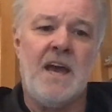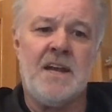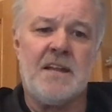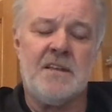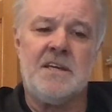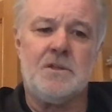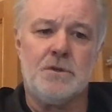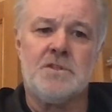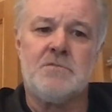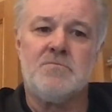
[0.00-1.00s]
I think it
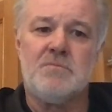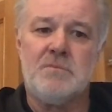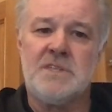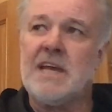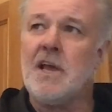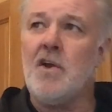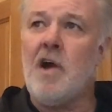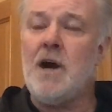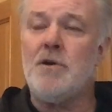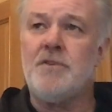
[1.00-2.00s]
does take a lot
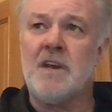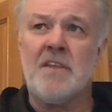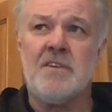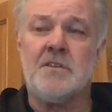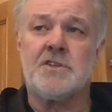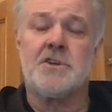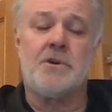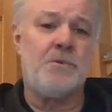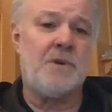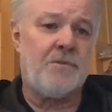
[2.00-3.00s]
out of you. I think the
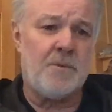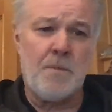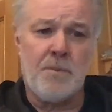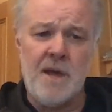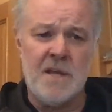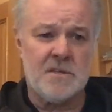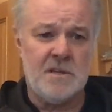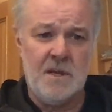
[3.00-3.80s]
scrutiny from the press